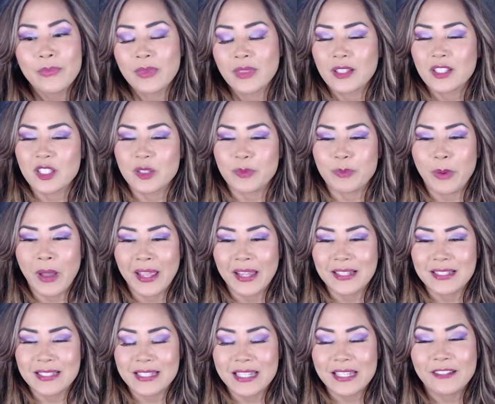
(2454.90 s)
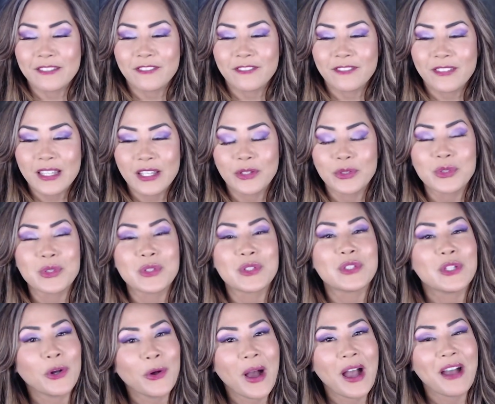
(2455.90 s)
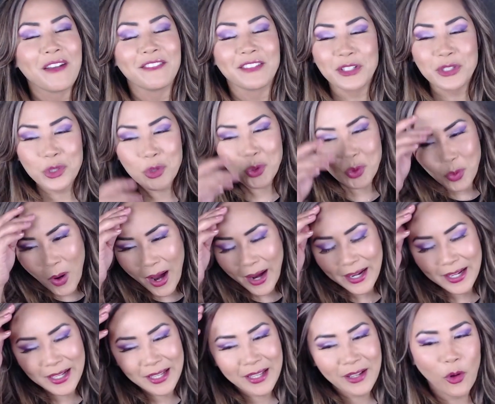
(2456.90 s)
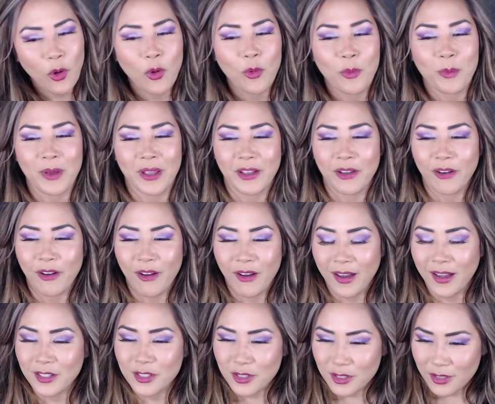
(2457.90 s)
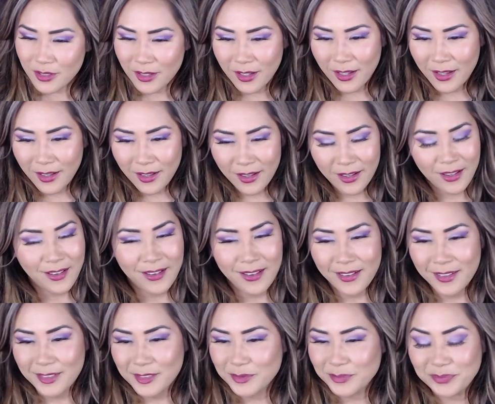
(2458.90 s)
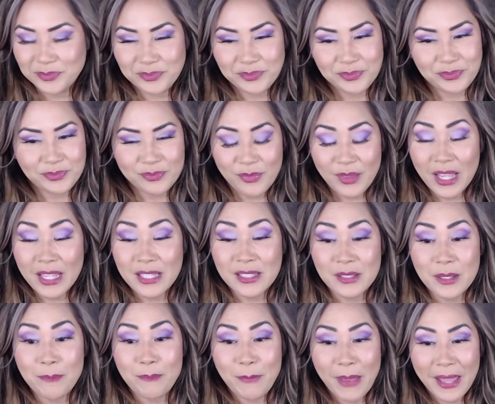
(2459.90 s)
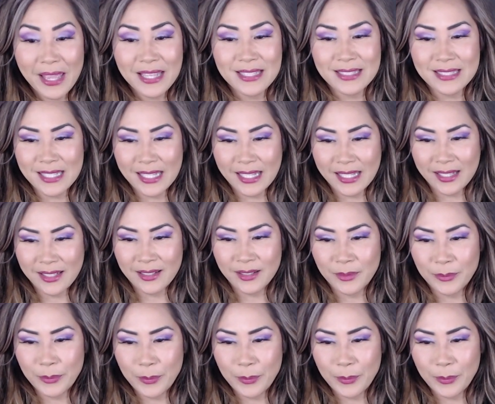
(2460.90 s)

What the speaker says: Spike TV, you still haven't tried it? Oh my gosh. It's amazing.